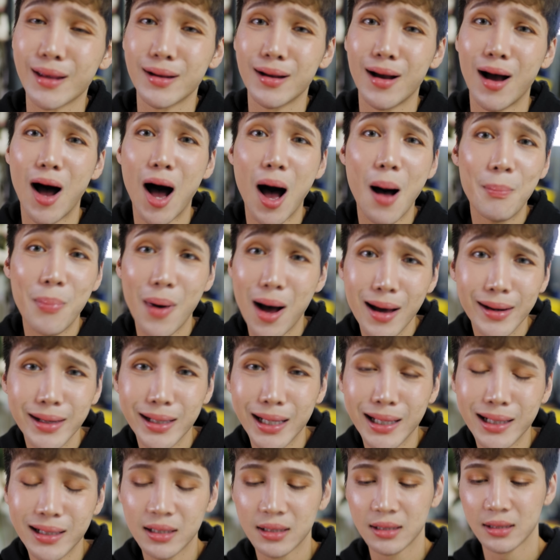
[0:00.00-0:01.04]
hop on
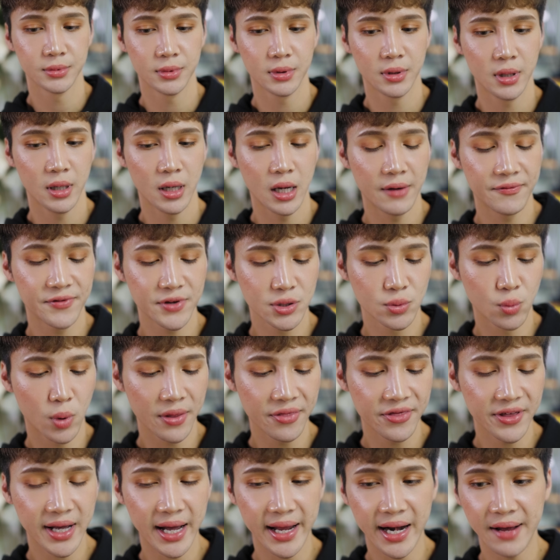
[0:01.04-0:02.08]
it. If there's
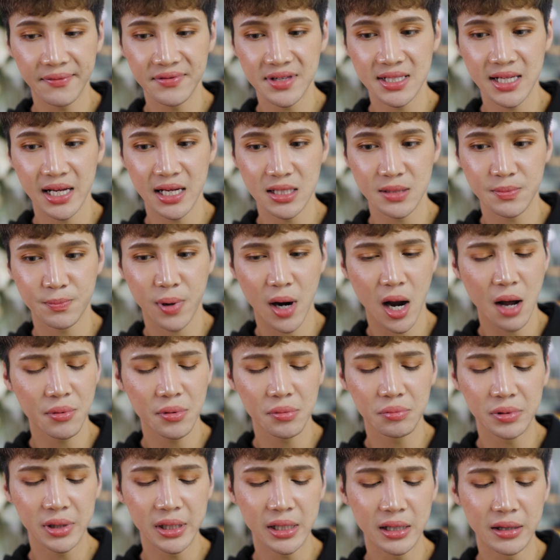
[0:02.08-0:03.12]
one thing I'd have to say, it's
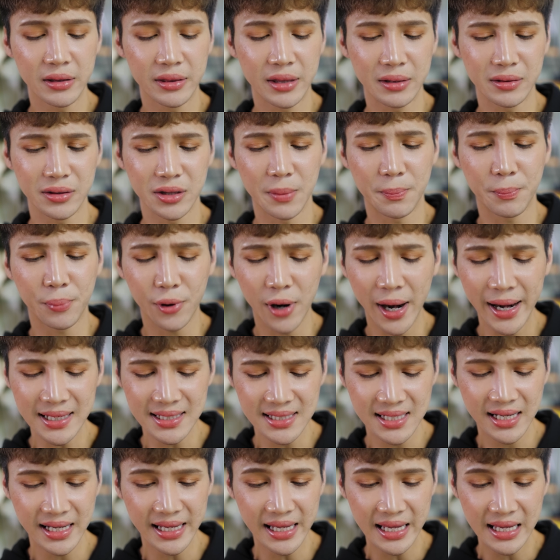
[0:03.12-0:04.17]
probably that the
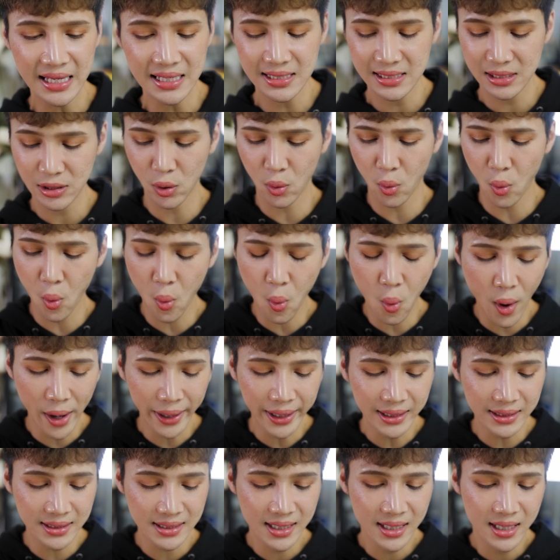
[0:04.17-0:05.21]
pricing is
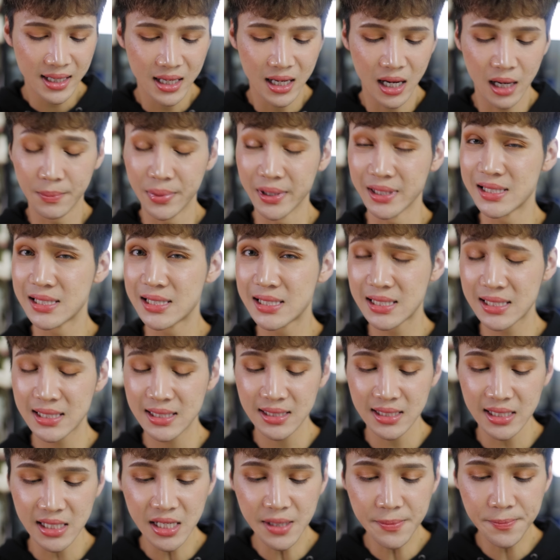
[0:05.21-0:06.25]
quite a bit
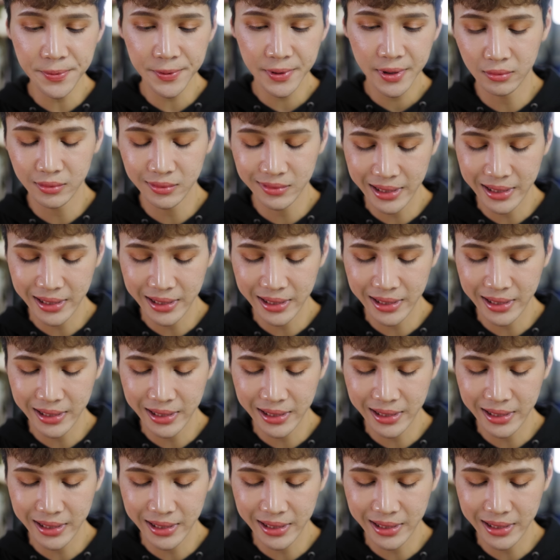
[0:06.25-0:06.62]
steep.